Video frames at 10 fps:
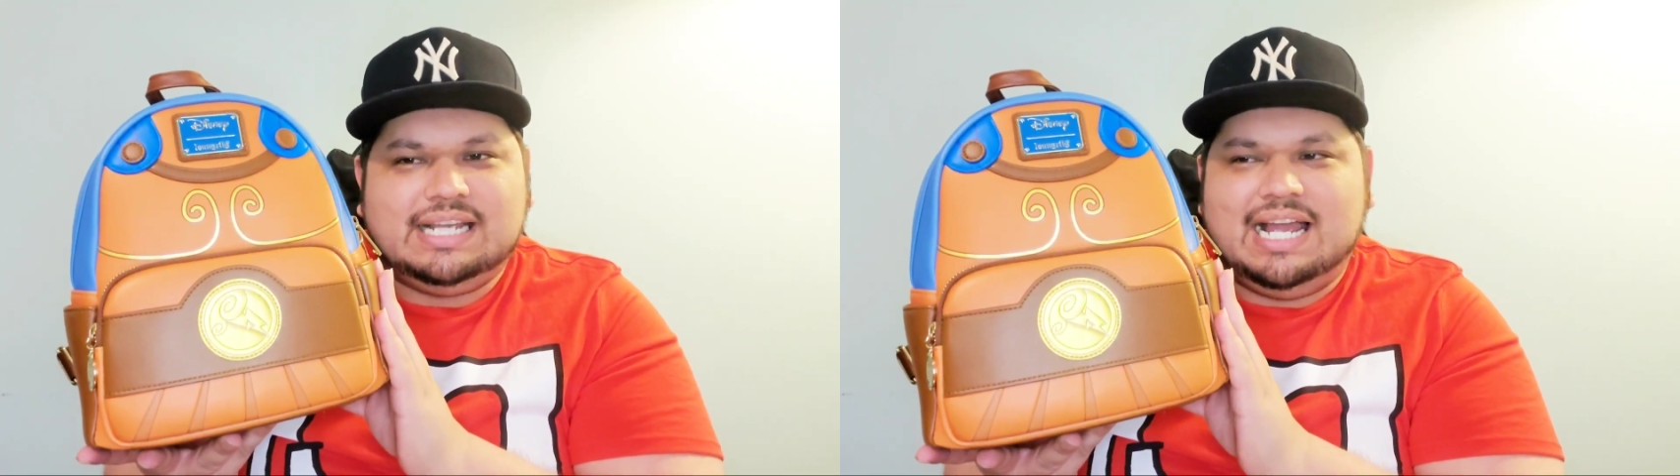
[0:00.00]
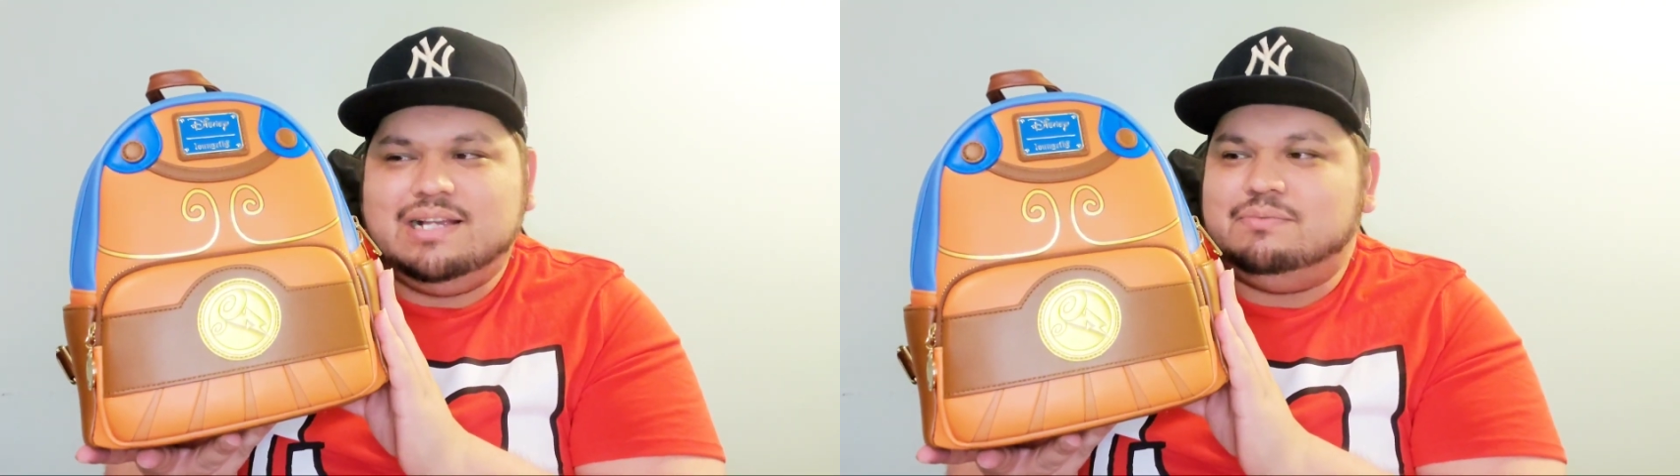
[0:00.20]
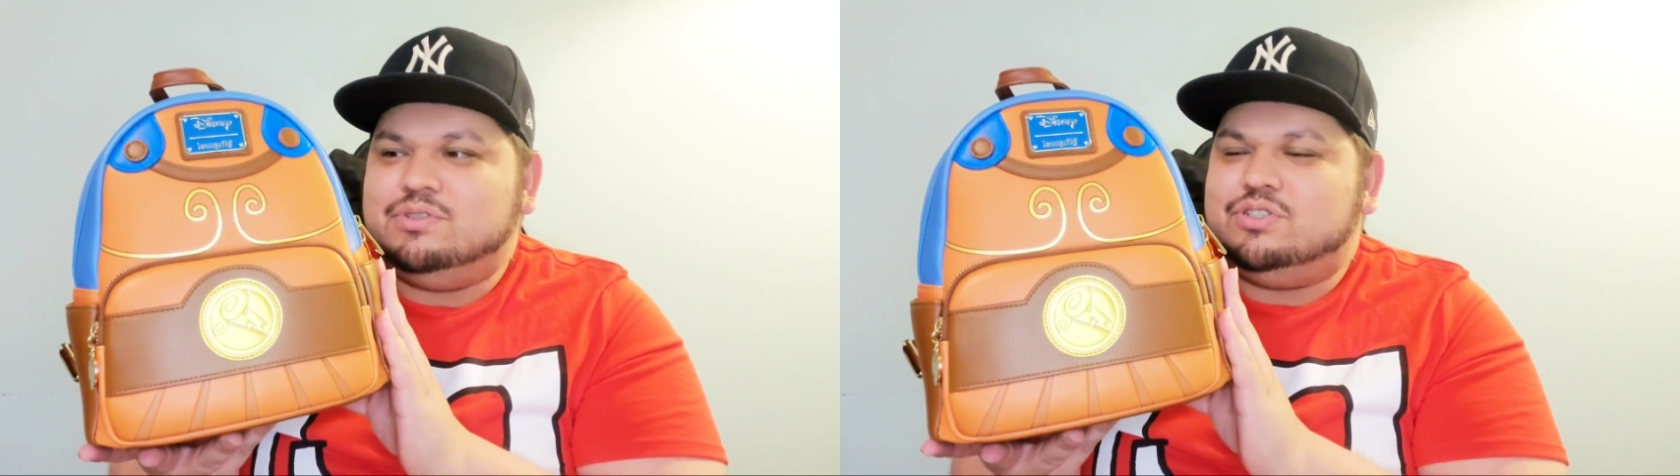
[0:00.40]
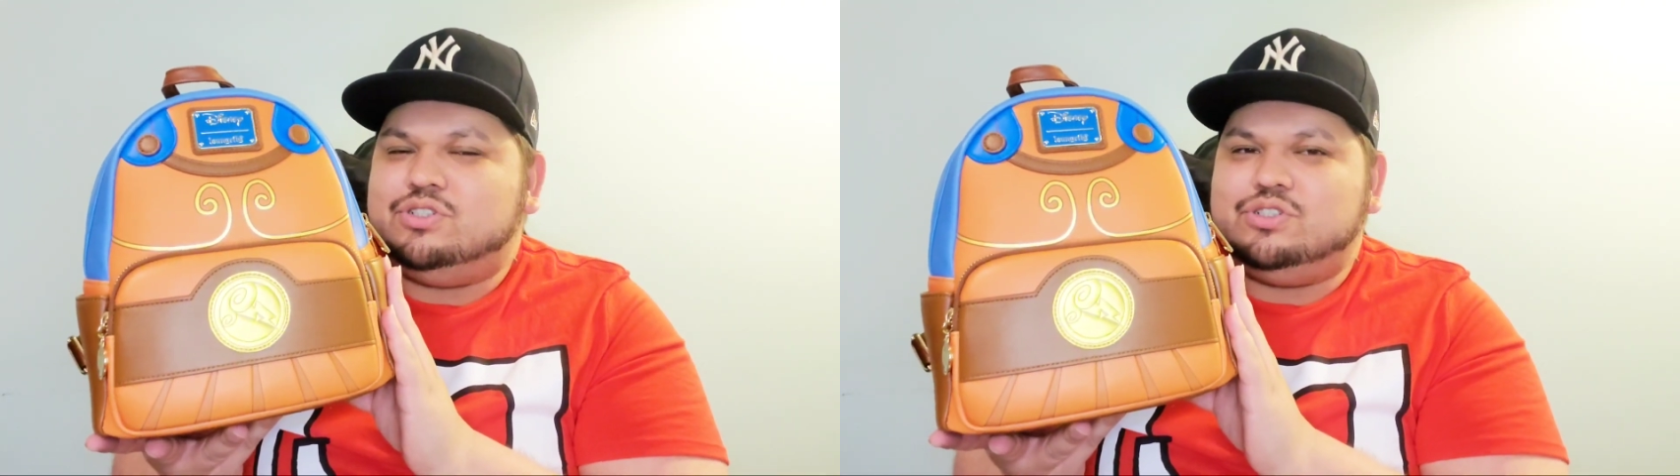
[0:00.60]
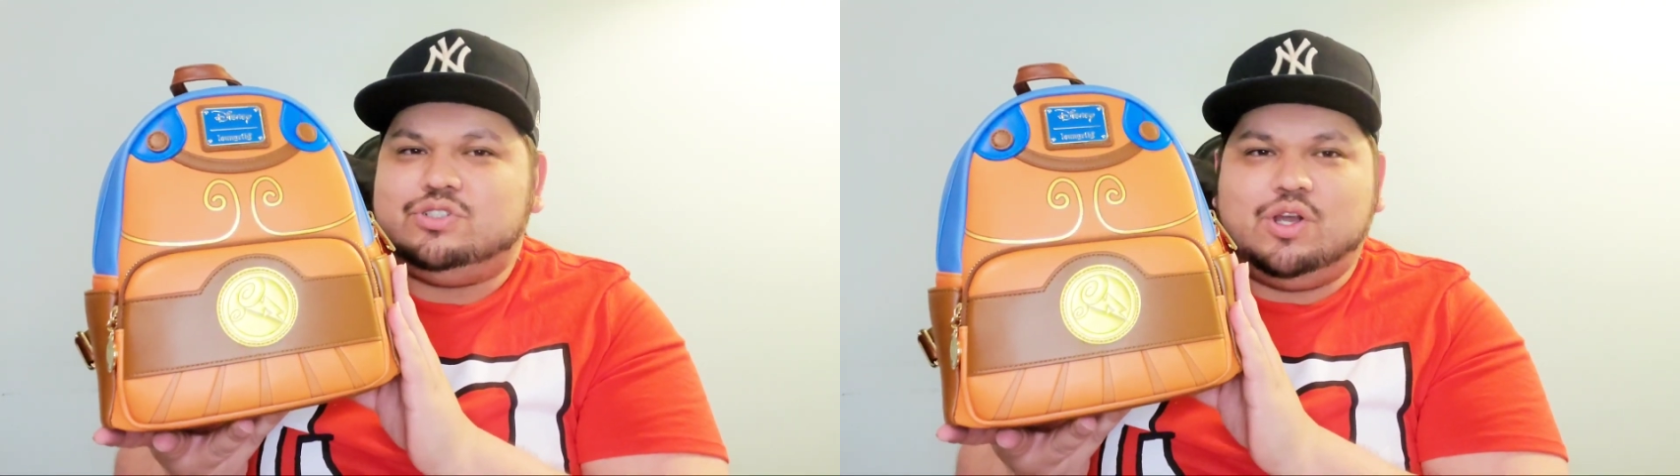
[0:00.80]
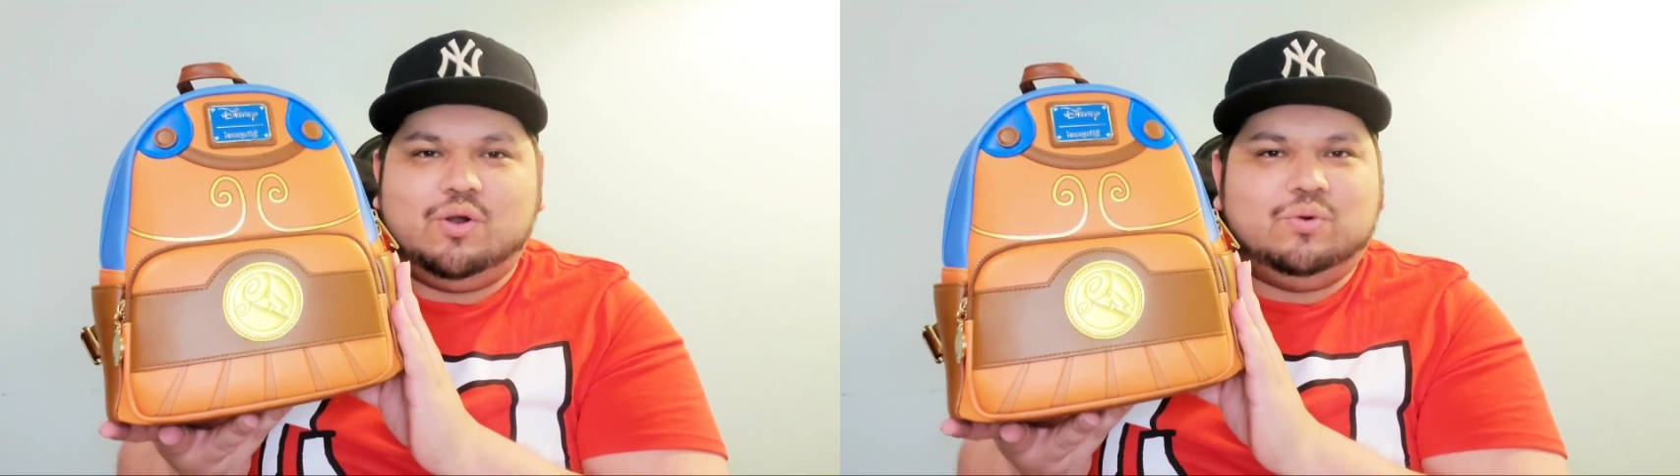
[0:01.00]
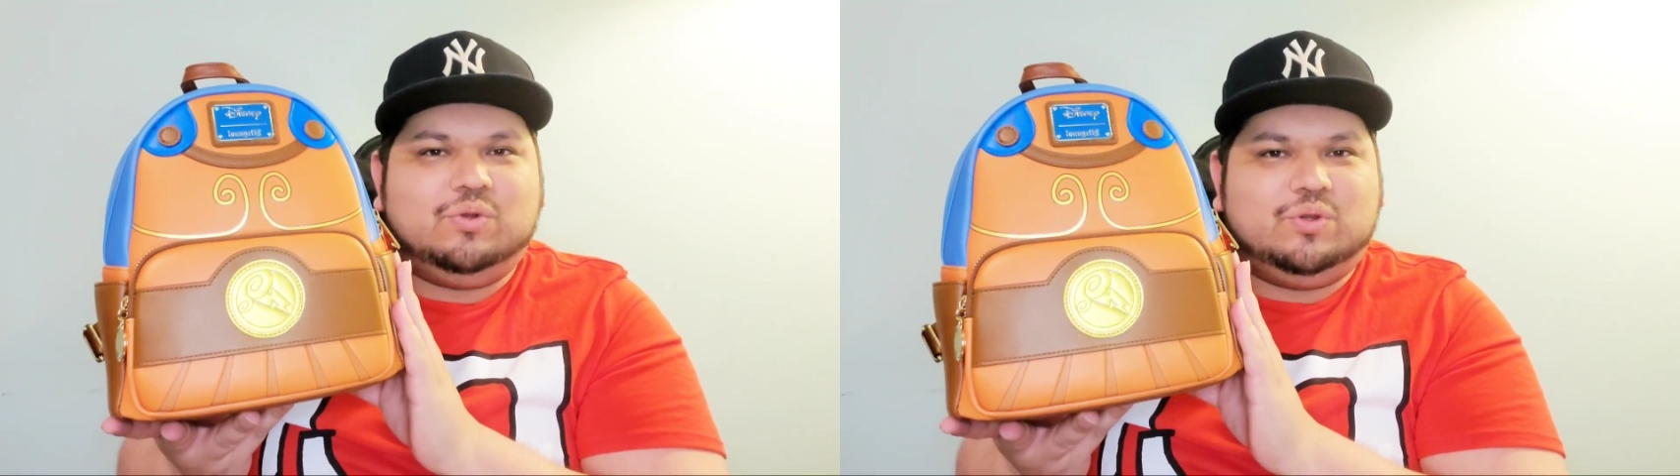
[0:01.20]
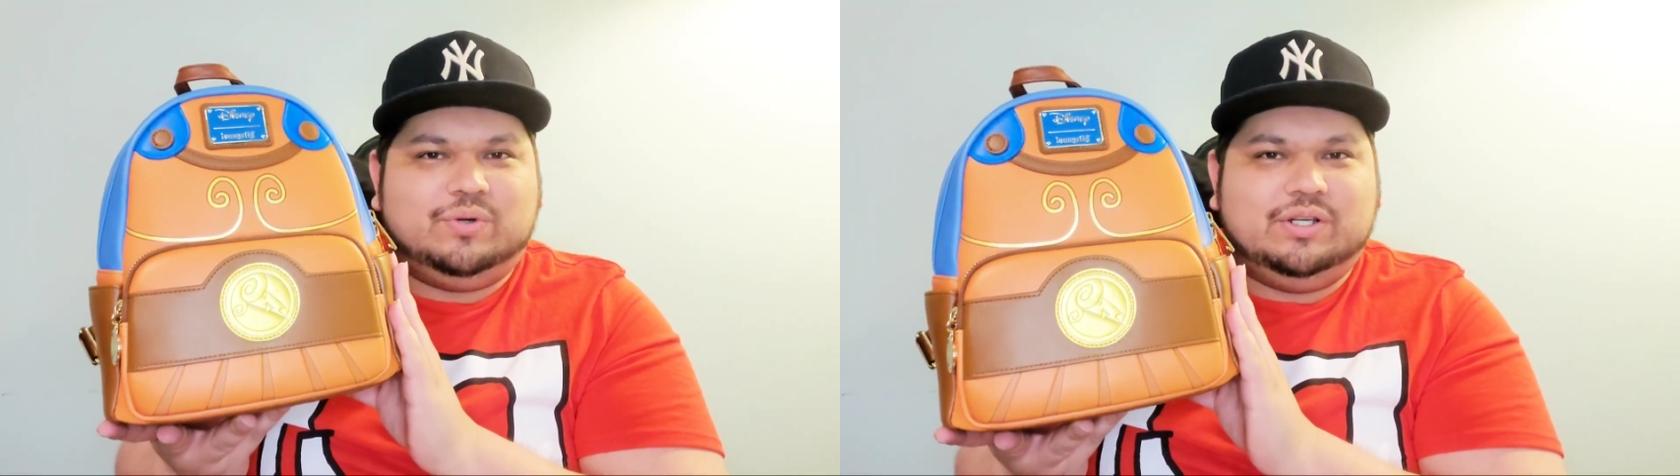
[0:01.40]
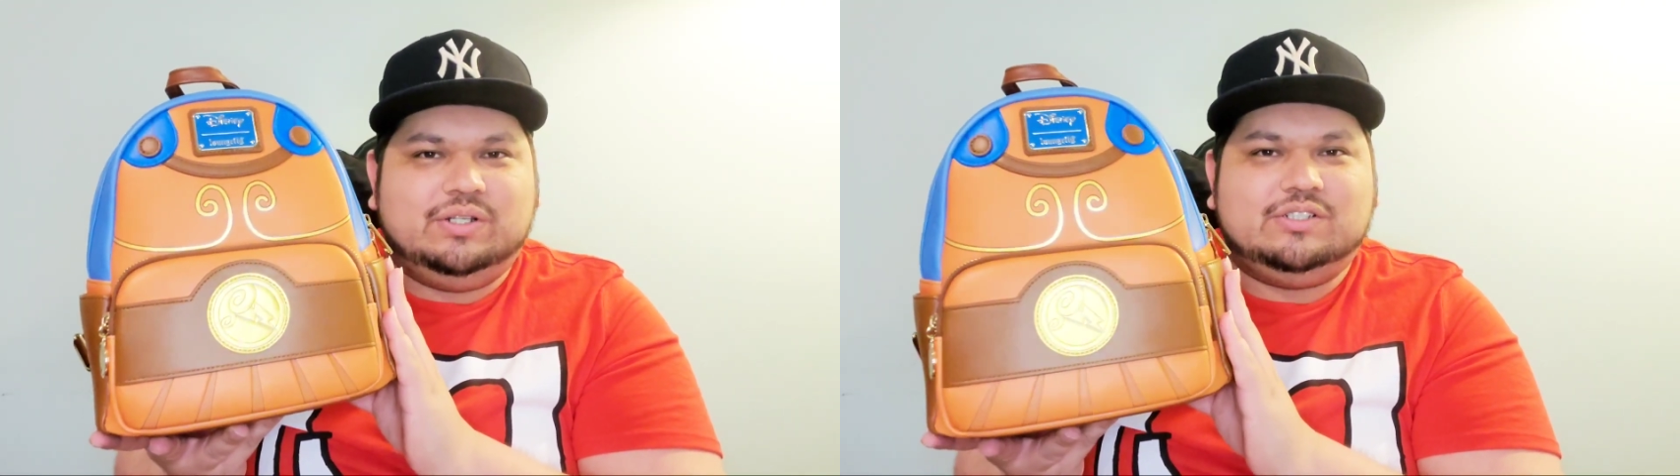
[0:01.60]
I am so thrilled,